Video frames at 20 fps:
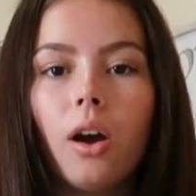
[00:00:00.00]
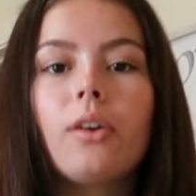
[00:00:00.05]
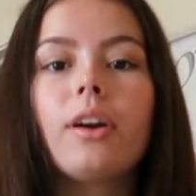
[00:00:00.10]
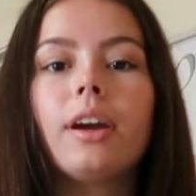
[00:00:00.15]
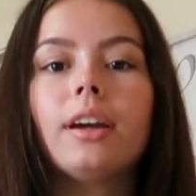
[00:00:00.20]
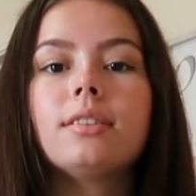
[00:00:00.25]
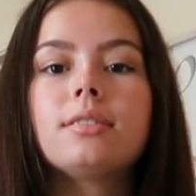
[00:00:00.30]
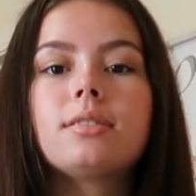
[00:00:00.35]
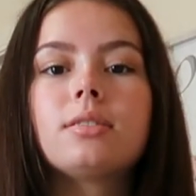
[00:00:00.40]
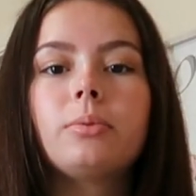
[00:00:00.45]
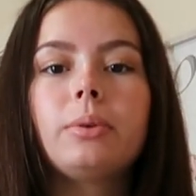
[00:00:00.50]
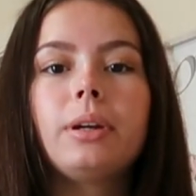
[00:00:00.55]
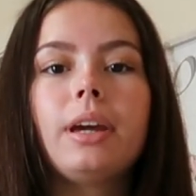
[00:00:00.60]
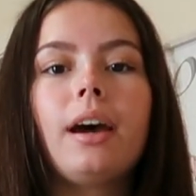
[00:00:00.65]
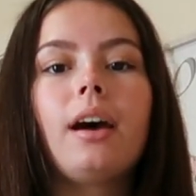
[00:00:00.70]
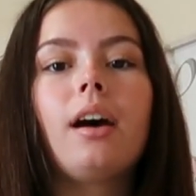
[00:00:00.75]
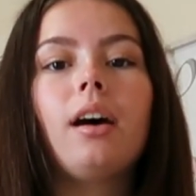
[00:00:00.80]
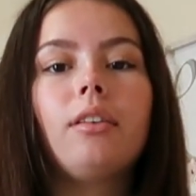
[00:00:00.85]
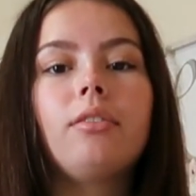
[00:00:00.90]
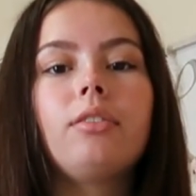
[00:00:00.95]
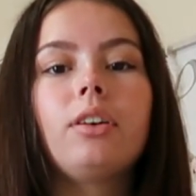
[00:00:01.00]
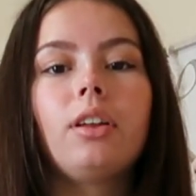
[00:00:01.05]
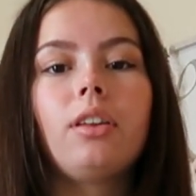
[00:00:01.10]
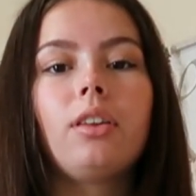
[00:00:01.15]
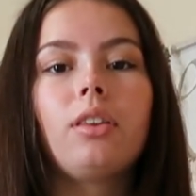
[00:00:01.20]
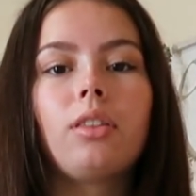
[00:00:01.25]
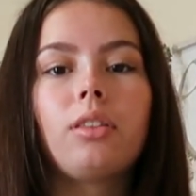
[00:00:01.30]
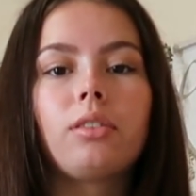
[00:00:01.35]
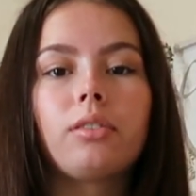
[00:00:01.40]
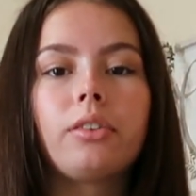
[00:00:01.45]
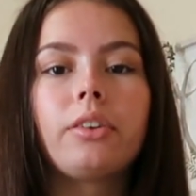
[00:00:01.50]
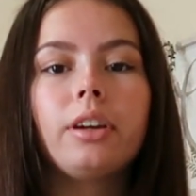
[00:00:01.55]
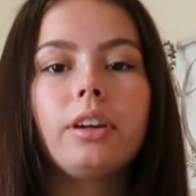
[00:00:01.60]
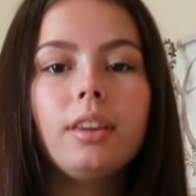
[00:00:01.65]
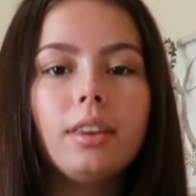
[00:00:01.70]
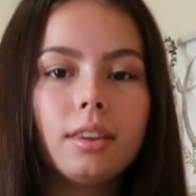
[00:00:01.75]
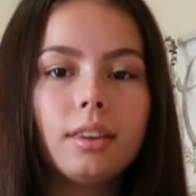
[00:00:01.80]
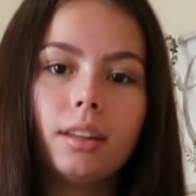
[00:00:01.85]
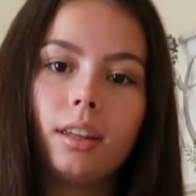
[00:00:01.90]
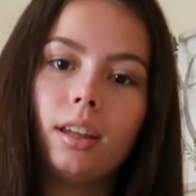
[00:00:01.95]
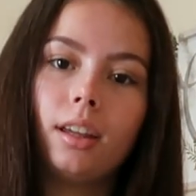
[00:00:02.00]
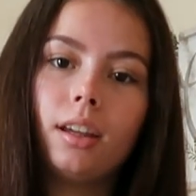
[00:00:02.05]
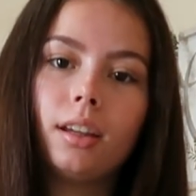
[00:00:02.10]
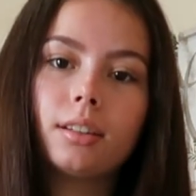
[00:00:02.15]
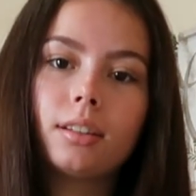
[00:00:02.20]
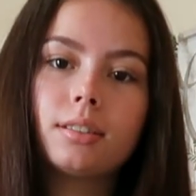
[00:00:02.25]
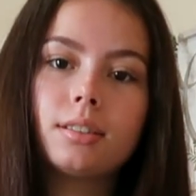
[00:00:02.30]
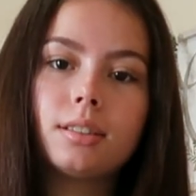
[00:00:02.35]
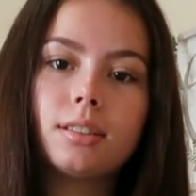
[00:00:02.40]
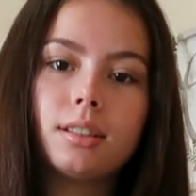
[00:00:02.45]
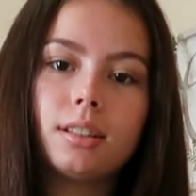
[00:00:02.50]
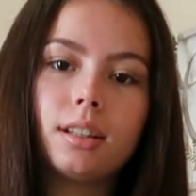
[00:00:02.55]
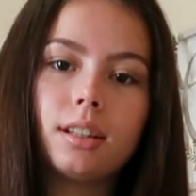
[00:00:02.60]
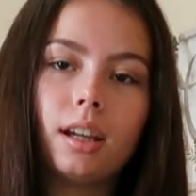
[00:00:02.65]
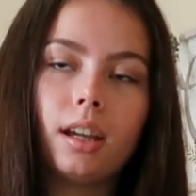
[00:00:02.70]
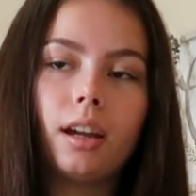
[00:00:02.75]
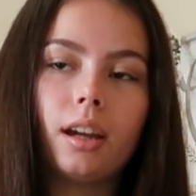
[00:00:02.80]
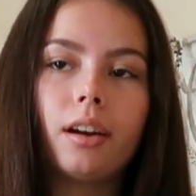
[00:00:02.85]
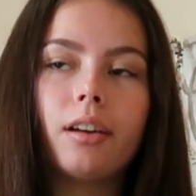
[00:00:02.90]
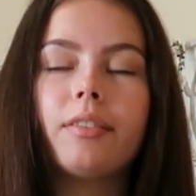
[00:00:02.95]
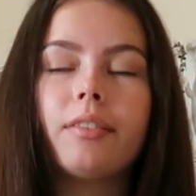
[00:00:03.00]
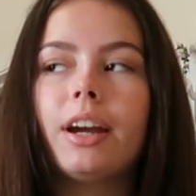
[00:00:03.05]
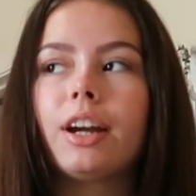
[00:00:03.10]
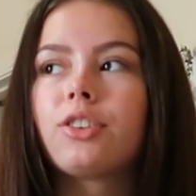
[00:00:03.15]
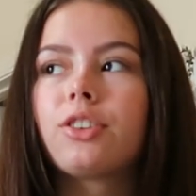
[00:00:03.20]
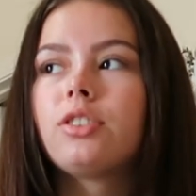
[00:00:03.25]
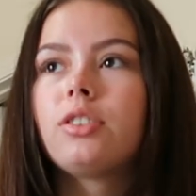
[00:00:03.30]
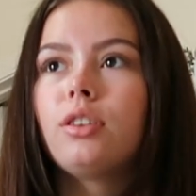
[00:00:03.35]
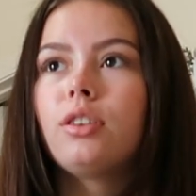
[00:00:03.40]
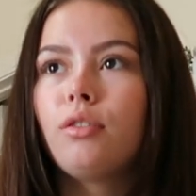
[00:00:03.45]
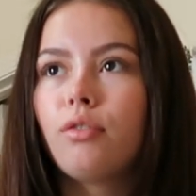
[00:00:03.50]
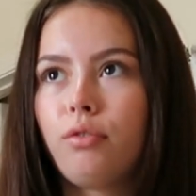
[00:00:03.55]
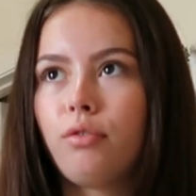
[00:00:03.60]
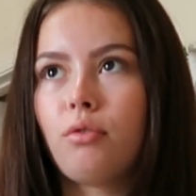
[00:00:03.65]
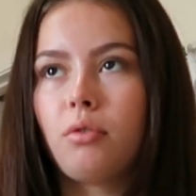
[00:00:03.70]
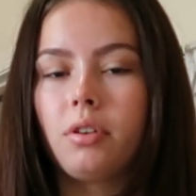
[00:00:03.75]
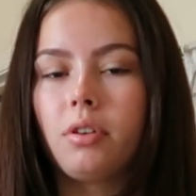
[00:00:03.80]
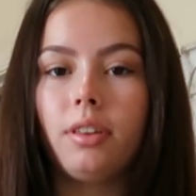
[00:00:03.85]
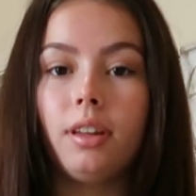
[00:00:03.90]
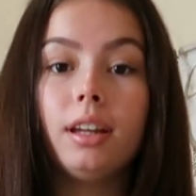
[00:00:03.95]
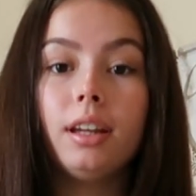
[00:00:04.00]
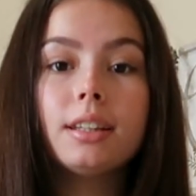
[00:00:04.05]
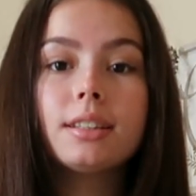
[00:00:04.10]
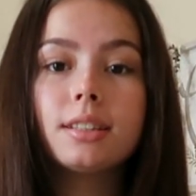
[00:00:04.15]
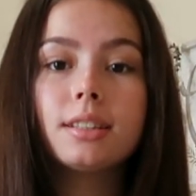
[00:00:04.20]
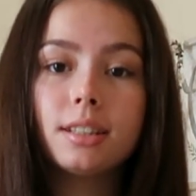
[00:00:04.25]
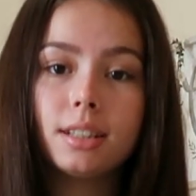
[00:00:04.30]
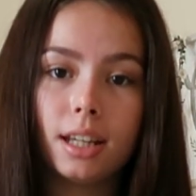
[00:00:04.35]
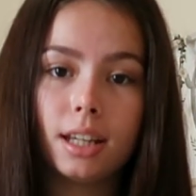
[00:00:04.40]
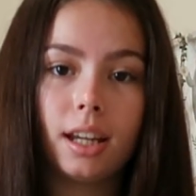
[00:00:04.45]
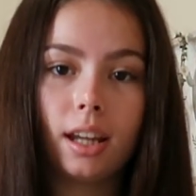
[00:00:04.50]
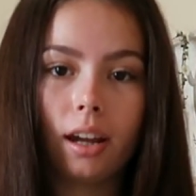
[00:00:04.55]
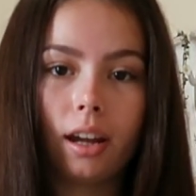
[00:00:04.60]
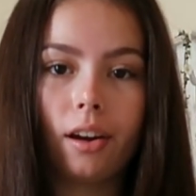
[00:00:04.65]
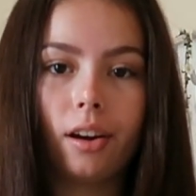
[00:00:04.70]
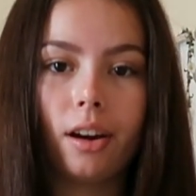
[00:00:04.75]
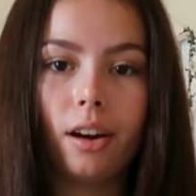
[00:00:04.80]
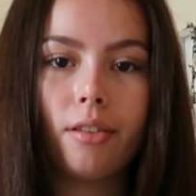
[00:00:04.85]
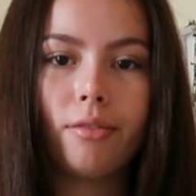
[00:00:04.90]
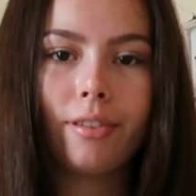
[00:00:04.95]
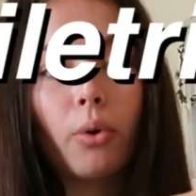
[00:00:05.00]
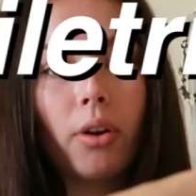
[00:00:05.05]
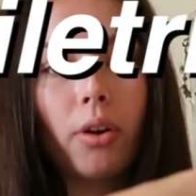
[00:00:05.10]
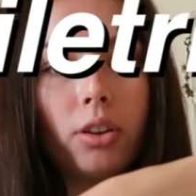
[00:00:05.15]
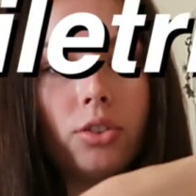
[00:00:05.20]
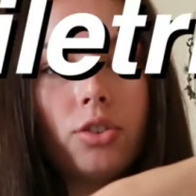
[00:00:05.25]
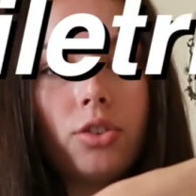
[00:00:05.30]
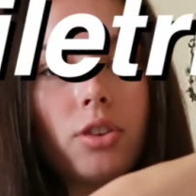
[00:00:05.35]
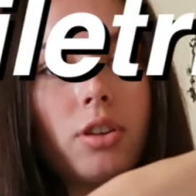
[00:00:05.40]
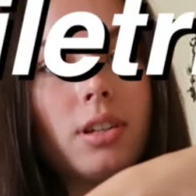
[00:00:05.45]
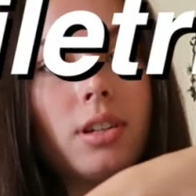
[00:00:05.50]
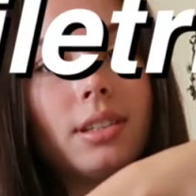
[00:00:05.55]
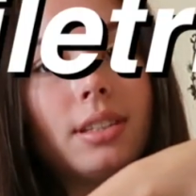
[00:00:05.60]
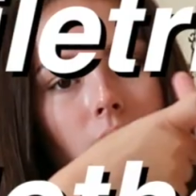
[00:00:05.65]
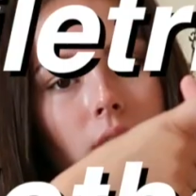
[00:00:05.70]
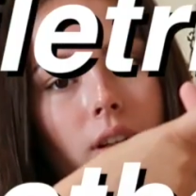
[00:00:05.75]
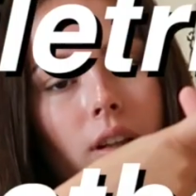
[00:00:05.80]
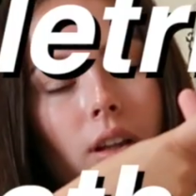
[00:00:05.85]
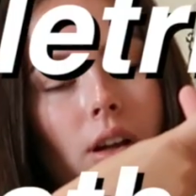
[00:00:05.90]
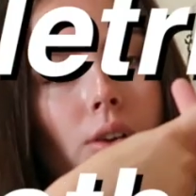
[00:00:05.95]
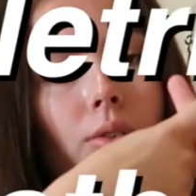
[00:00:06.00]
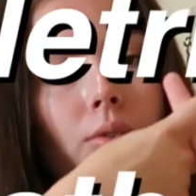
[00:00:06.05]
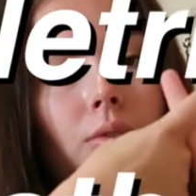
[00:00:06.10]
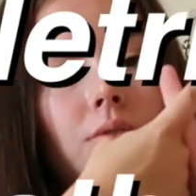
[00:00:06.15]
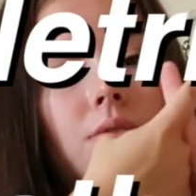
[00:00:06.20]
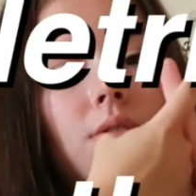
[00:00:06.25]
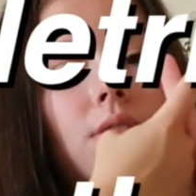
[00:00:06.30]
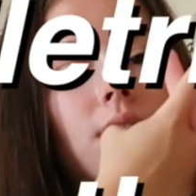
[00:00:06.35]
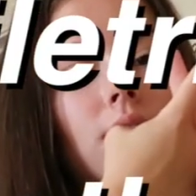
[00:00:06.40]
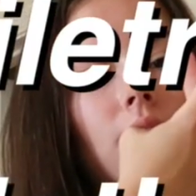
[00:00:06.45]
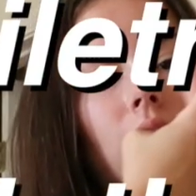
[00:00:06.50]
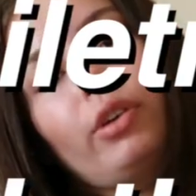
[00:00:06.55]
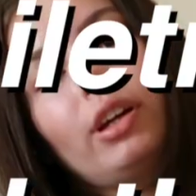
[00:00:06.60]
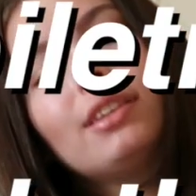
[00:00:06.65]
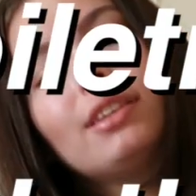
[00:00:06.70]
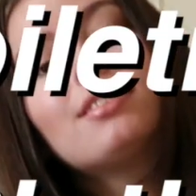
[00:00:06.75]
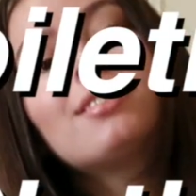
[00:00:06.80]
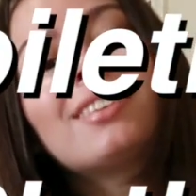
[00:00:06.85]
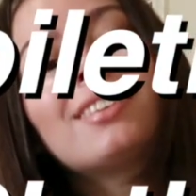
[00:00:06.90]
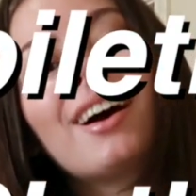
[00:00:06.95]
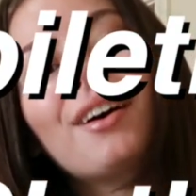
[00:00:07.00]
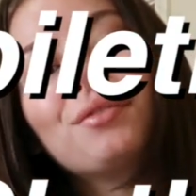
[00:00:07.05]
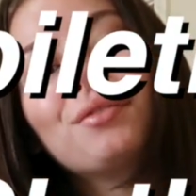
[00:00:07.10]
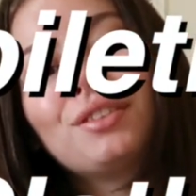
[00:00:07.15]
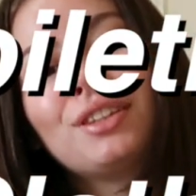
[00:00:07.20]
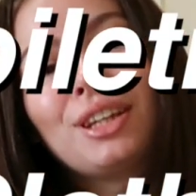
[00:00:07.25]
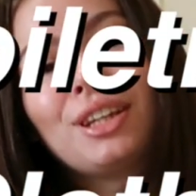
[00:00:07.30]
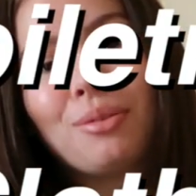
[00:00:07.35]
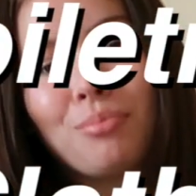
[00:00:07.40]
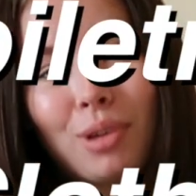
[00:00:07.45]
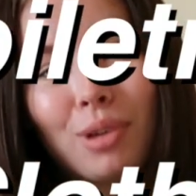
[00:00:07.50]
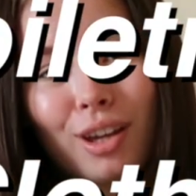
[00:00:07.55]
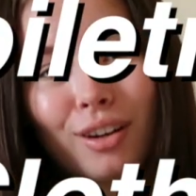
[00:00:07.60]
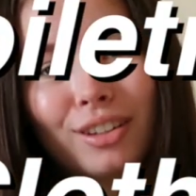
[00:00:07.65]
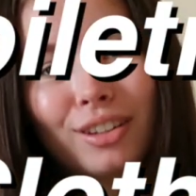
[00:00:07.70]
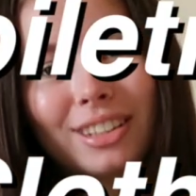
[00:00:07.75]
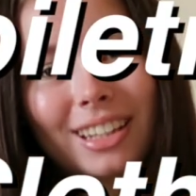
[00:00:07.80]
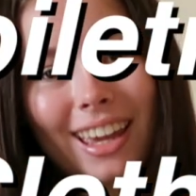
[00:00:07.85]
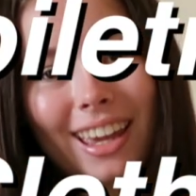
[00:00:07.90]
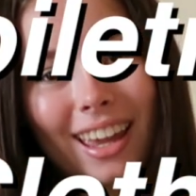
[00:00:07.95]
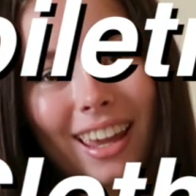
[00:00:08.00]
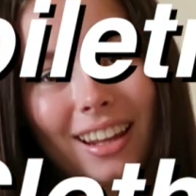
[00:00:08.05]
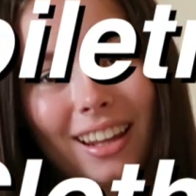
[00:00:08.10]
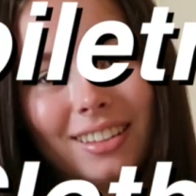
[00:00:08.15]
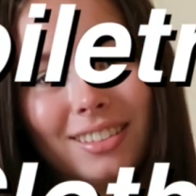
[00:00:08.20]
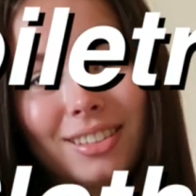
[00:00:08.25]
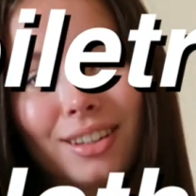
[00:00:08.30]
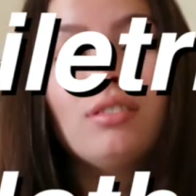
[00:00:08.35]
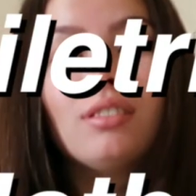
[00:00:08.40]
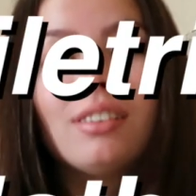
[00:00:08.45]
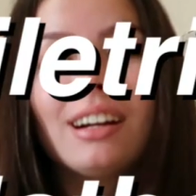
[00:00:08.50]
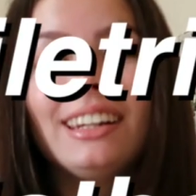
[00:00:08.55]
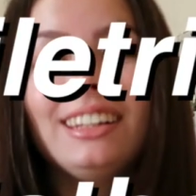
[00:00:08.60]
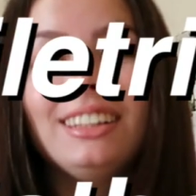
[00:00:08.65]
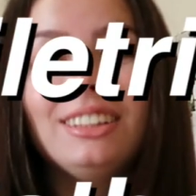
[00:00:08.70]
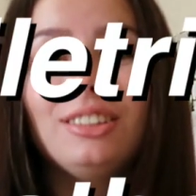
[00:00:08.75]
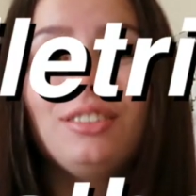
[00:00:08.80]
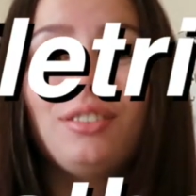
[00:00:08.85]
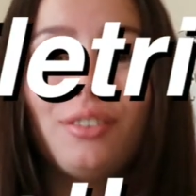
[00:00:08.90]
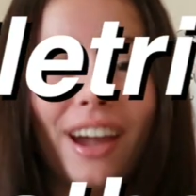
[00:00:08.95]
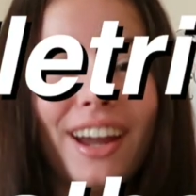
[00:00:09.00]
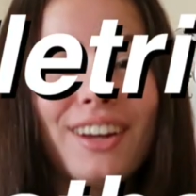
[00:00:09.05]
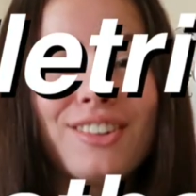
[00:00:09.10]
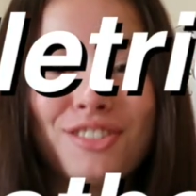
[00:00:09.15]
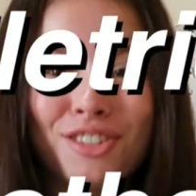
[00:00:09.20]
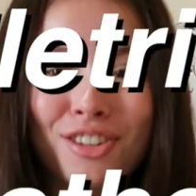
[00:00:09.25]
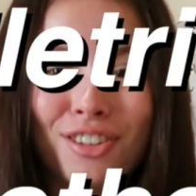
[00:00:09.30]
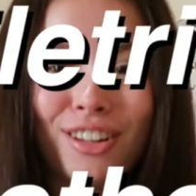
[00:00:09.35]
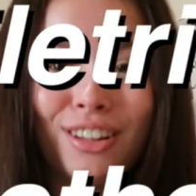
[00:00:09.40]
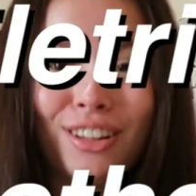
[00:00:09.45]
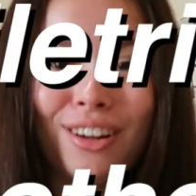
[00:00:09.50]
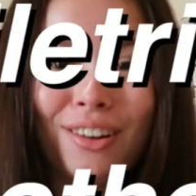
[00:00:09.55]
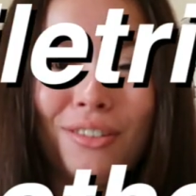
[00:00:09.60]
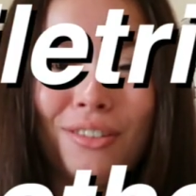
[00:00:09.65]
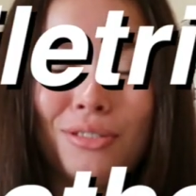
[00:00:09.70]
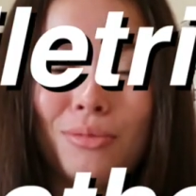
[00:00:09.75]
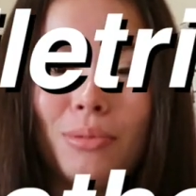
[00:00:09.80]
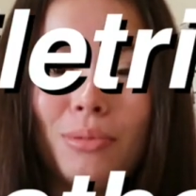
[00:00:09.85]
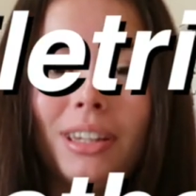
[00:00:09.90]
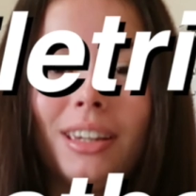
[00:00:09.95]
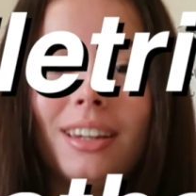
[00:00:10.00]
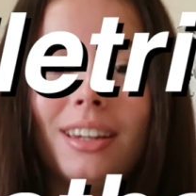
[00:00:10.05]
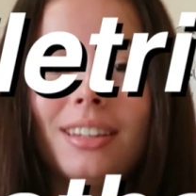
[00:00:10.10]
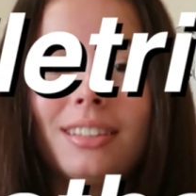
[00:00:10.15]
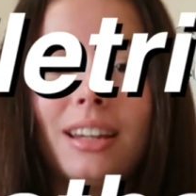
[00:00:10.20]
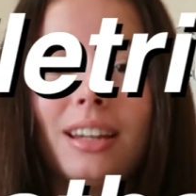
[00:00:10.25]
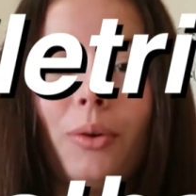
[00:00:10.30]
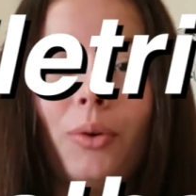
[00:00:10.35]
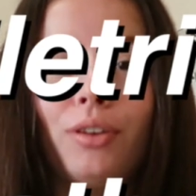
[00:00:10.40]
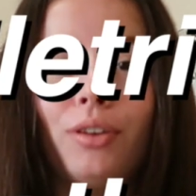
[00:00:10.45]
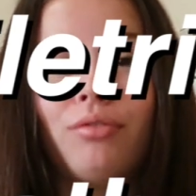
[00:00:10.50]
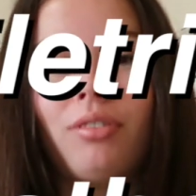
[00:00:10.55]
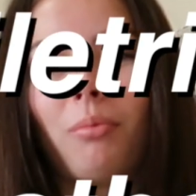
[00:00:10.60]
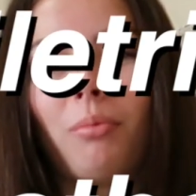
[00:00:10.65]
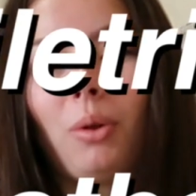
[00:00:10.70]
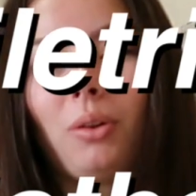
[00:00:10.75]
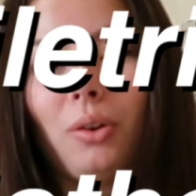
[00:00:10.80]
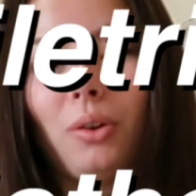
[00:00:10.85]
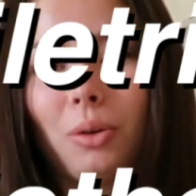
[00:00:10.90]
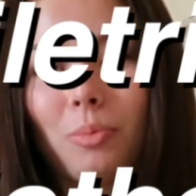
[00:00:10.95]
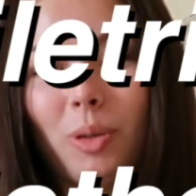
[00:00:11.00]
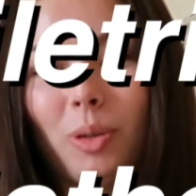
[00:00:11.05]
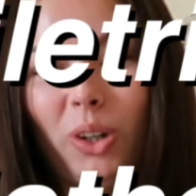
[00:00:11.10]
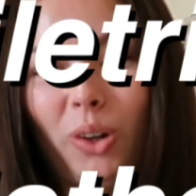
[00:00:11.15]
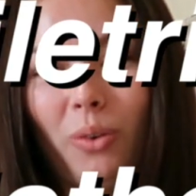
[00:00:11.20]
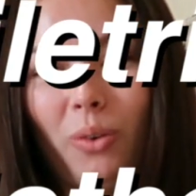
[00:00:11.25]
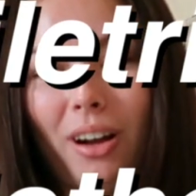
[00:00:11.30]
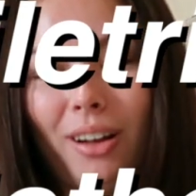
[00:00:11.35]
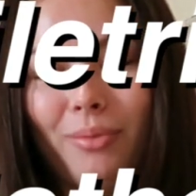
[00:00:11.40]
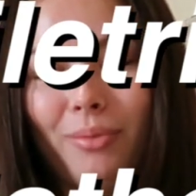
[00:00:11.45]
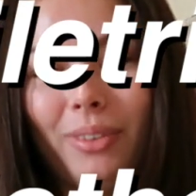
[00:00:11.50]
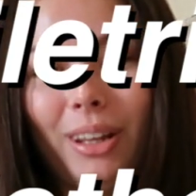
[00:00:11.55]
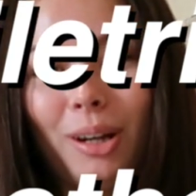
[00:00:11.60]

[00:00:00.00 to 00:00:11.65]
Okay, so we have 3 things to take care of, actually 4 things to take care of. Toiletries, clothes, fun stuff to keep me entertained. 4, I need to do extra clothes because I want to film a lookbook while I'm